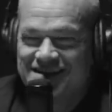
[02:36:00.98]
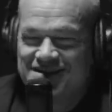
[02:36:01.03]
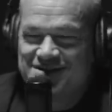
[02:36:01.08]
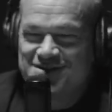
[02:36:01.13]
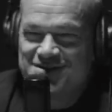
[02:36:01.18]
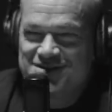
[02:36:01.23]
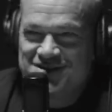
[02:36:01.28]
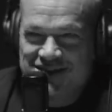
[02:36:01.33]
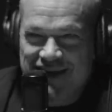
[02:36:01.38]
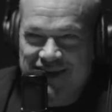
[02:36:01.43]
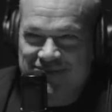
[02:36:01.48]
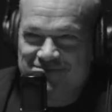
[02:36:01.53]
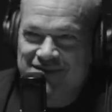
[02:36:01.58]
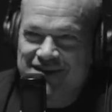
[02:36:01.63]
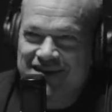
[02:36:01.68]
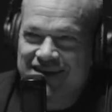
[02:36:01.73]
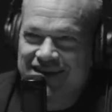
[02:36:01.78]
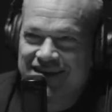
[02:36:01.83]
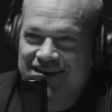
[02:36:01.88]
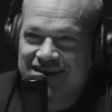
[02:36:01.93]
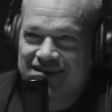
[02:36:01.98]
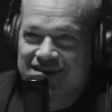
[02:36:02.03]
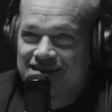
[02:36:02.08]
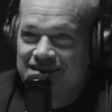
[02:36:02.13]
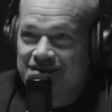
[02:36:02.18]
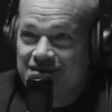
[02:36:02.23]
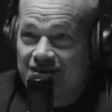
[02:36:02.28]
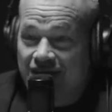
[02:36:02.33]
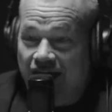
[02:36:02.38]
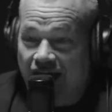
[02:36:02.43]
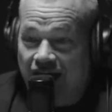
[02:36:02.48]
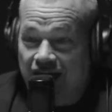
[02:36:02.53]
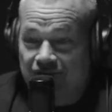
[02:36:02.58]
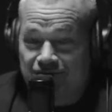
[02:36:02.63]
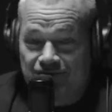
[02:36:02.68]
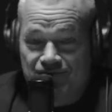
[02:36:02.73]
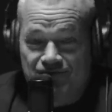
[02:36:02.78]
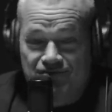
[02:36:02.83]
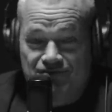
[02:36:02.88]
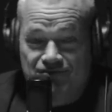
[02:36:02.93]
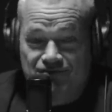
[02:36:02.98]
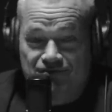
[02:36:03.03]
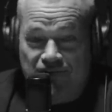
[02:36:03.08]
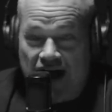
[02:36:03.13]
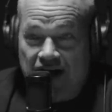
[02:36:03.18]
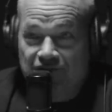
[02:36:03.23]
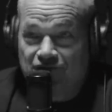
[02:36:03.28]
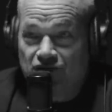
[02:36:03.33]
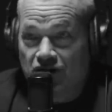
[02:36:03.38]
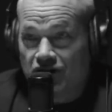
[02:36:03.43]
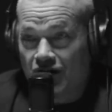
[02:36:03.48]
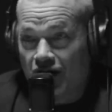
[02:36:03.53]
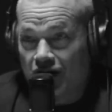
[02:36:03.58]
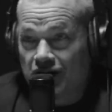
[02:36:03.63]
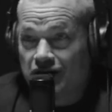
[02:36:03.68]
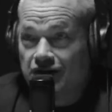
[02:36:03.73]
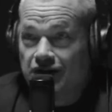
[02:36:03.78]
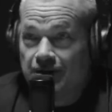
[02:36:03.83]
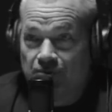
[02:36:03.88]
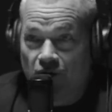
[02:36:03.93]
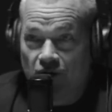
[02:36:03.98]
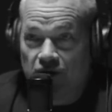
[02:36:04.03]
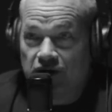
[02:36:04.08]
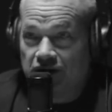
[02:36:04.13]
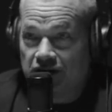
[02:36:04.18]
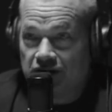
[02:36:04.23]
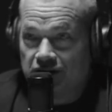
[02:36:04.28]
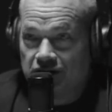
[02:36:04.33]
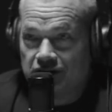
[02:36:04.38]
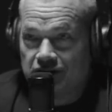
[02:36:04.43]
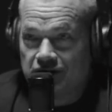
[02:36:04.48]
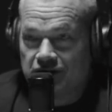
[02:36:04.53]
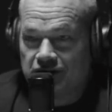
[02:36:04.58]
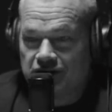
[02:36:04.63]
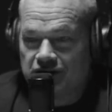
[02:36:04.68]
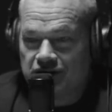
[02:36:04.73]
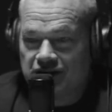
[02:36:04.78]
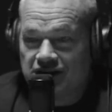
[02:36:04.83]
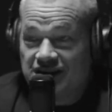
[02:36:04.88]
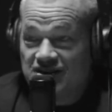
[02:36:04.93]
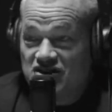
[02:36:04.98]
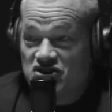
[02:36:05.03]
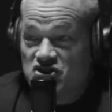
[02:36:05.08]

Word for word: Dude, JP, at five o'clock in the morning, yeah, he